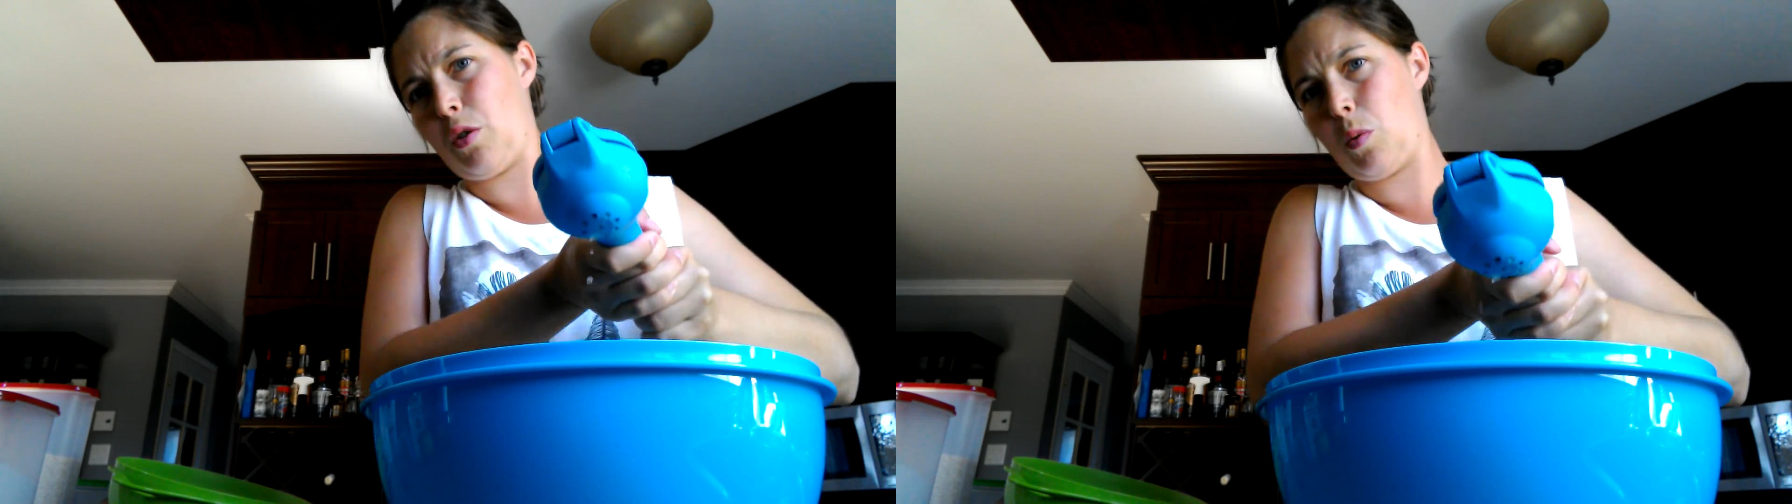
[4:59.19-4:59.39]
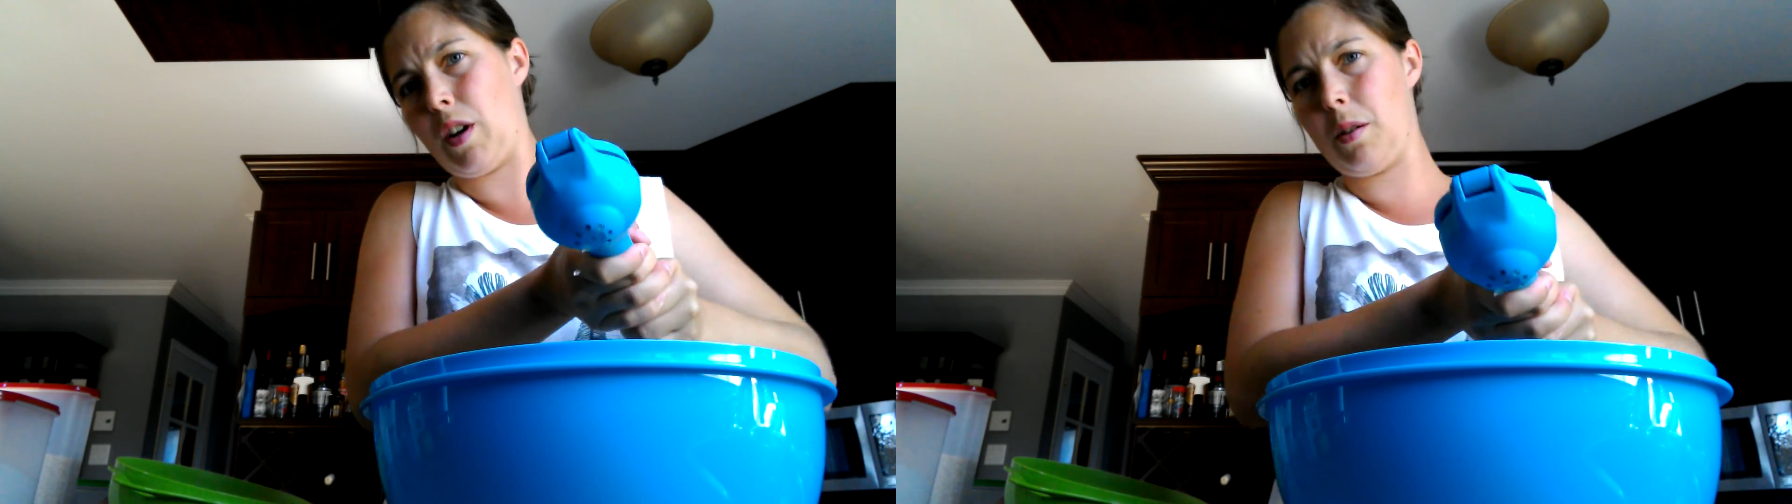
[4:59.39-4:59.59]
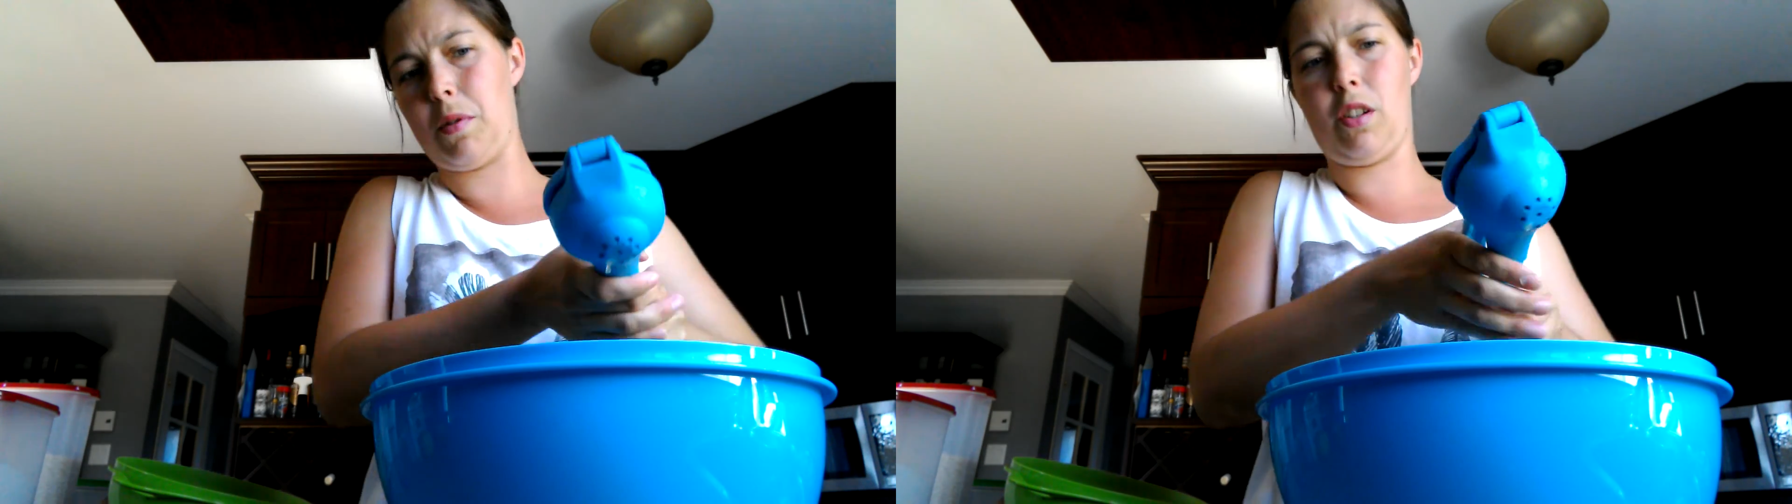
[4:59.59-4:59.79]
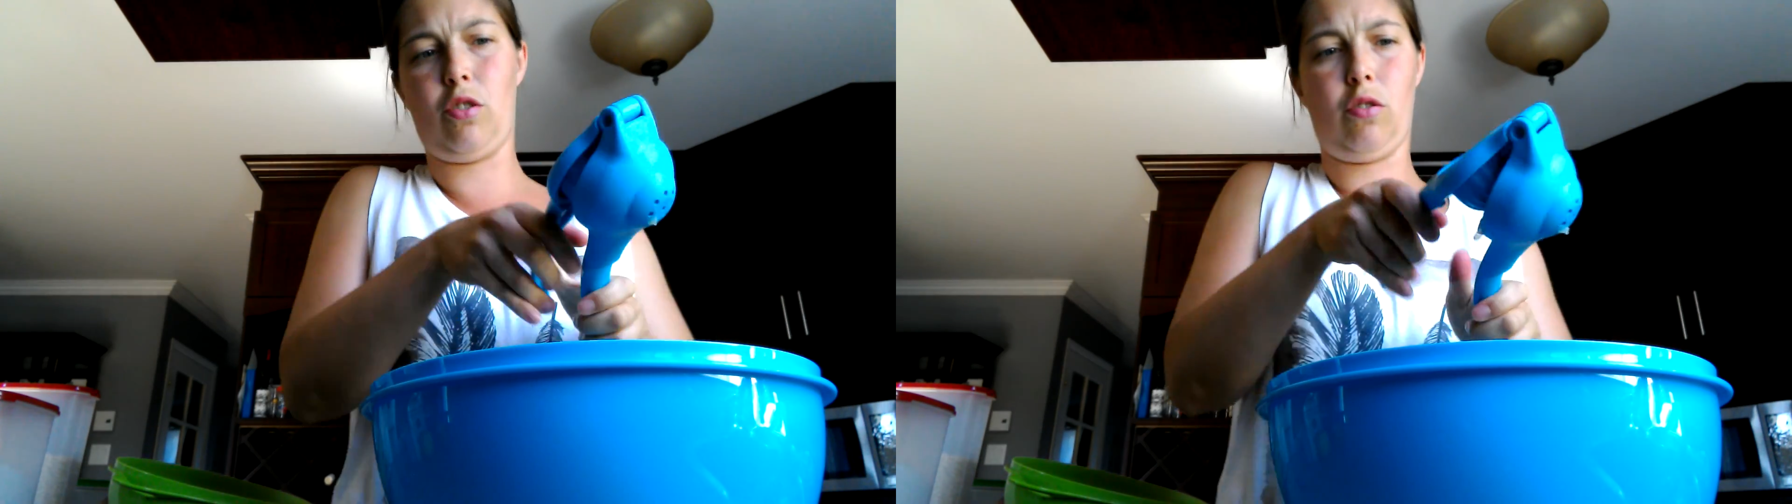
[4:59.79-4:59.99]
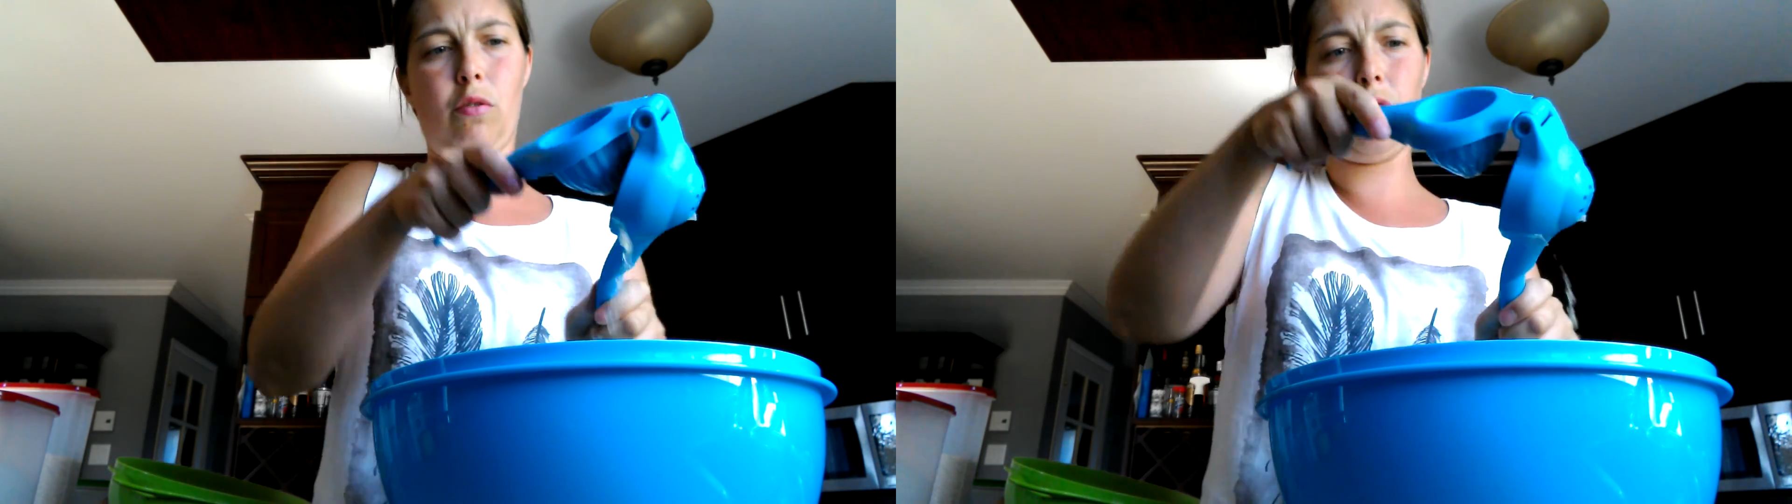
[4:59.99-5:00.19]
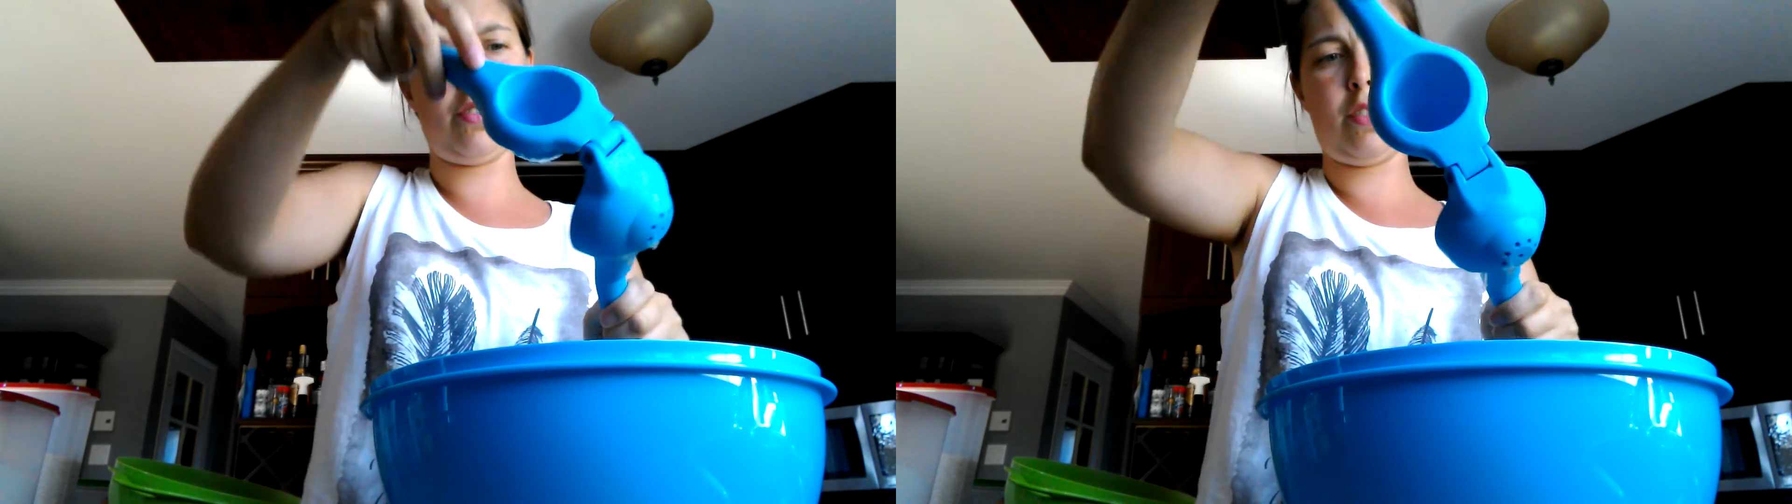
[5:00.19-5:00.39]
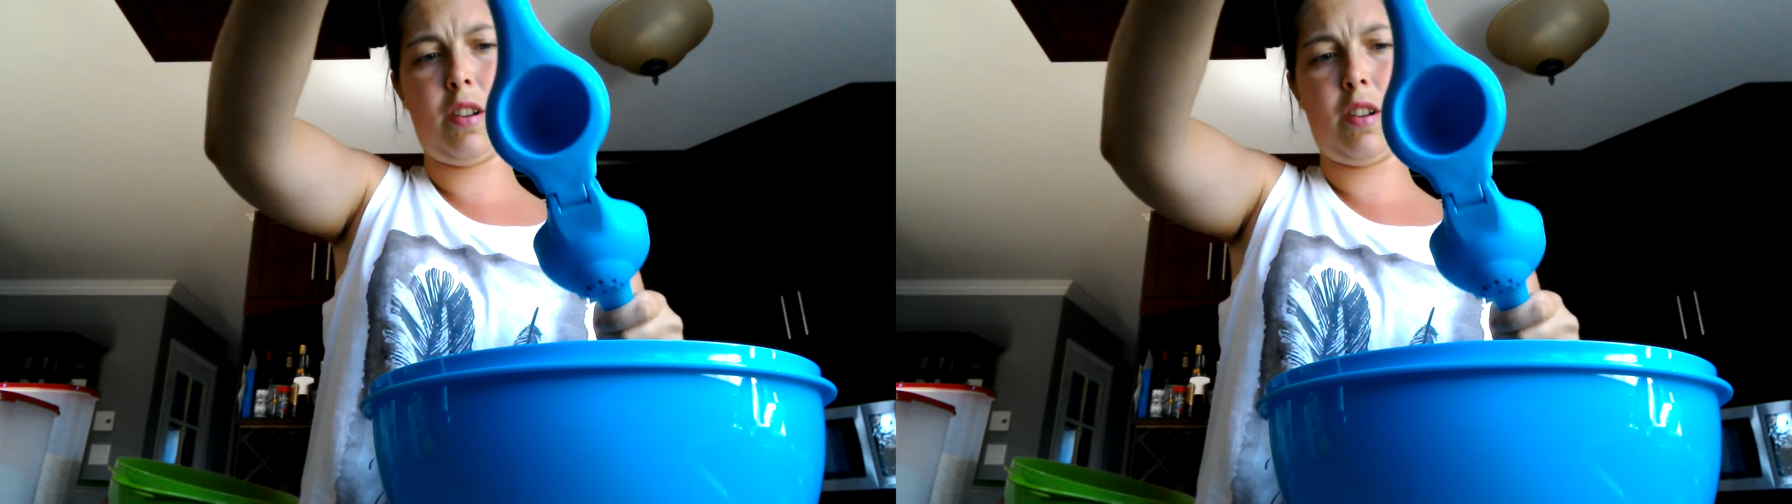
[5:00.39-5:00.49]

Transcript: quite a bit of juice.